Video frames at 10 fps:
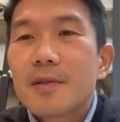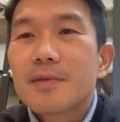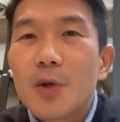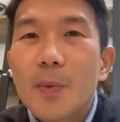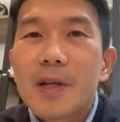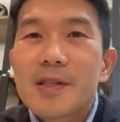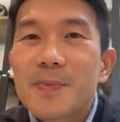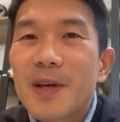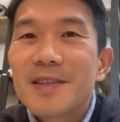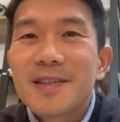Nobody
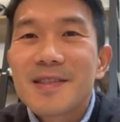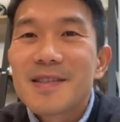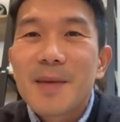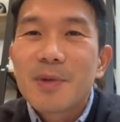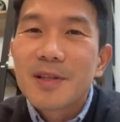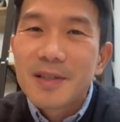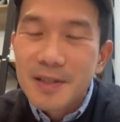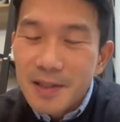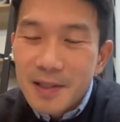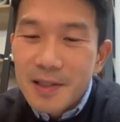expected this happen.
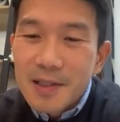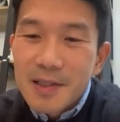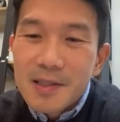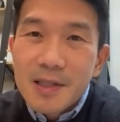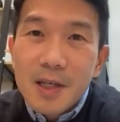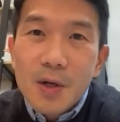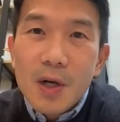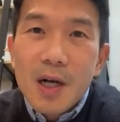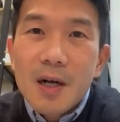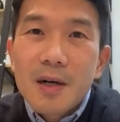
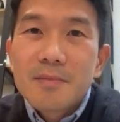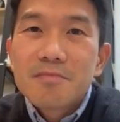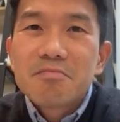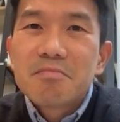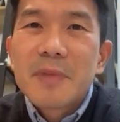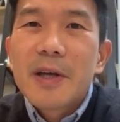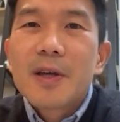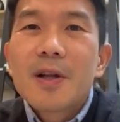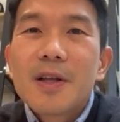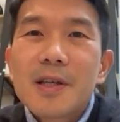So my
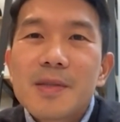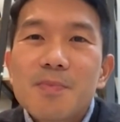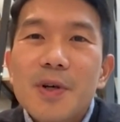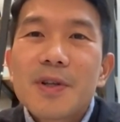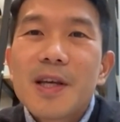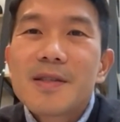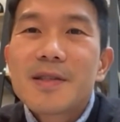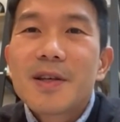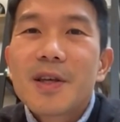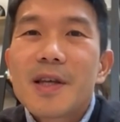colleagues
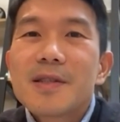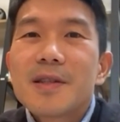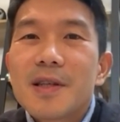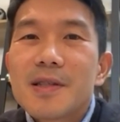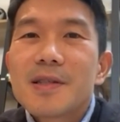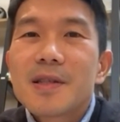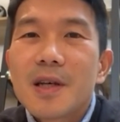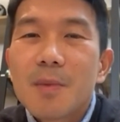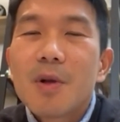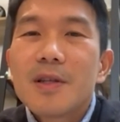protested against this
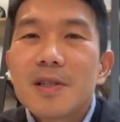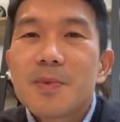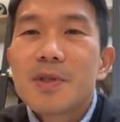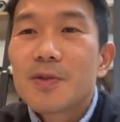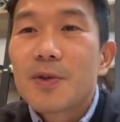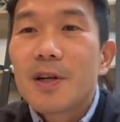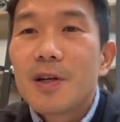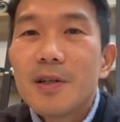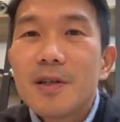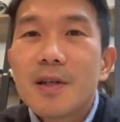abolishment
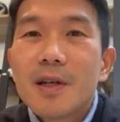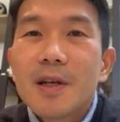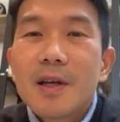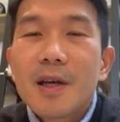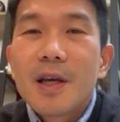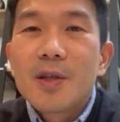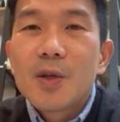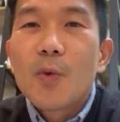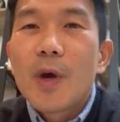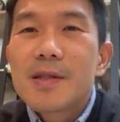together, and we
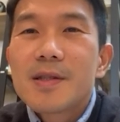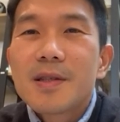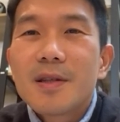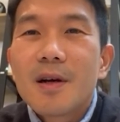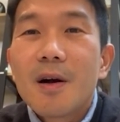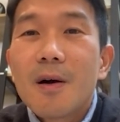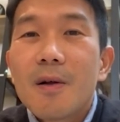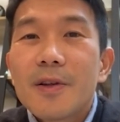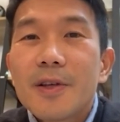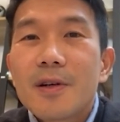wasted the
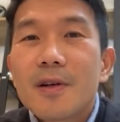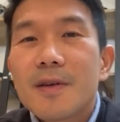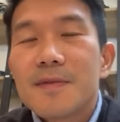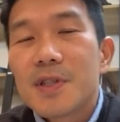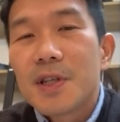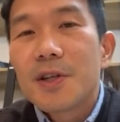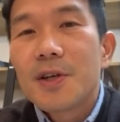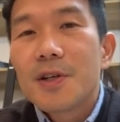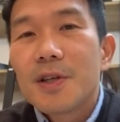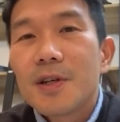whole year of senior
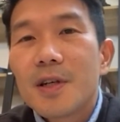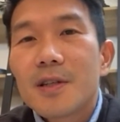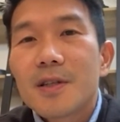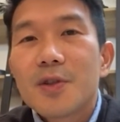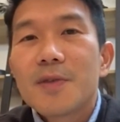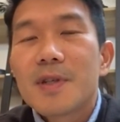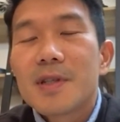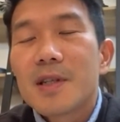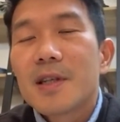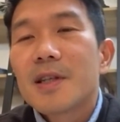year at the university.